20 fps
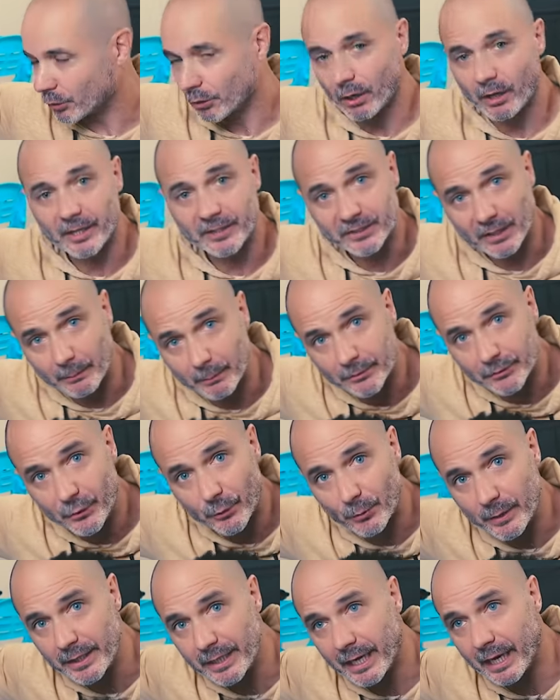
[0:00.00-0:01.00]
you're, he's almost
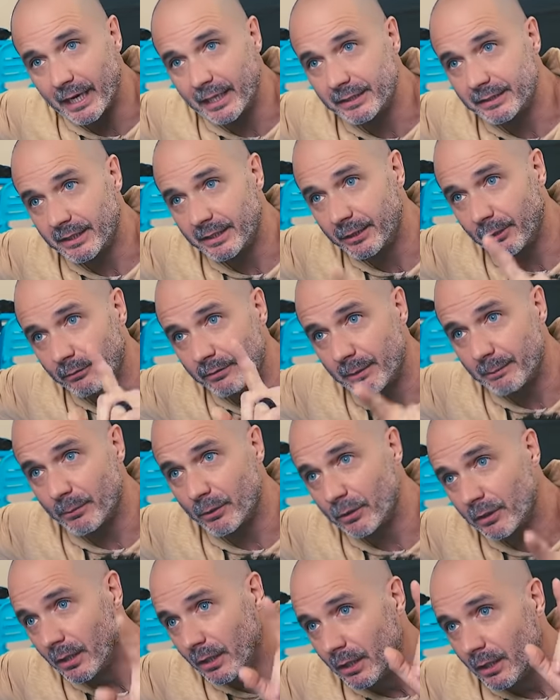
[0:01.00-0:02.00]
three, guys. In
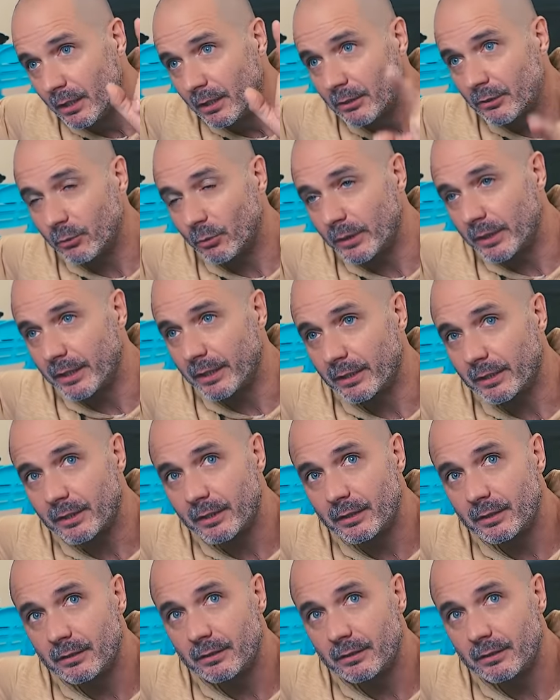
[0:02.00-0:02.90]
November twentieth.